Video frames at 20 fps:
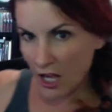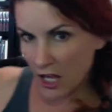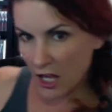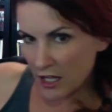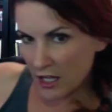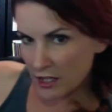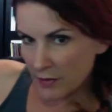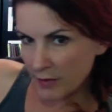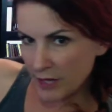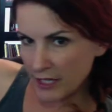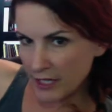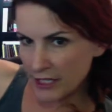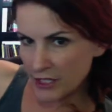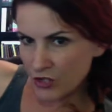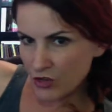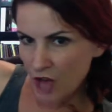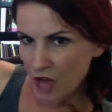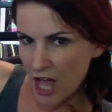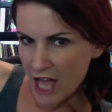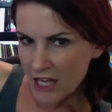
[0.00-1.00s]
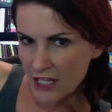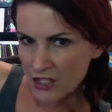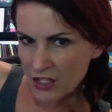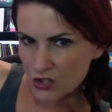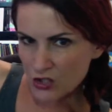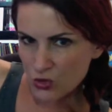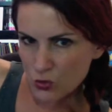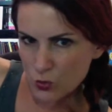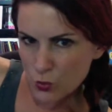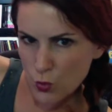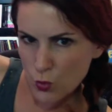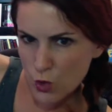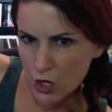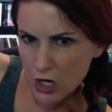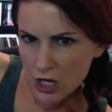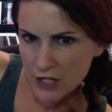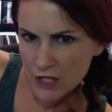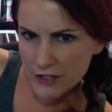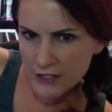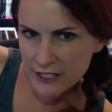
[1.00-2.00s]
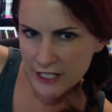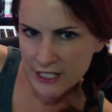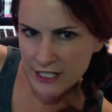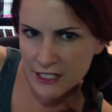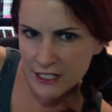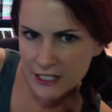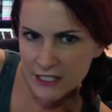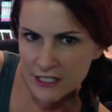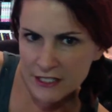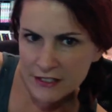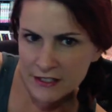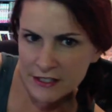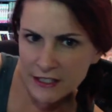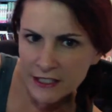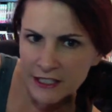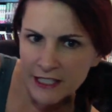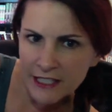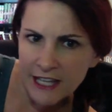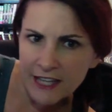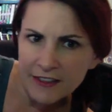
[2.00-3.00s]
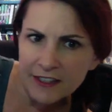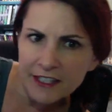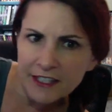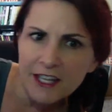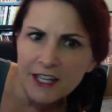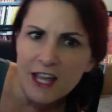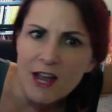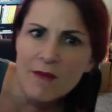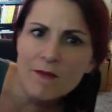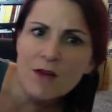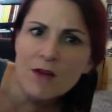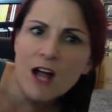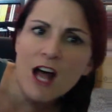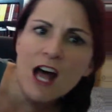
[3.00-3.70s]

and the mighty dragon swirls in and he's gonna get the camera.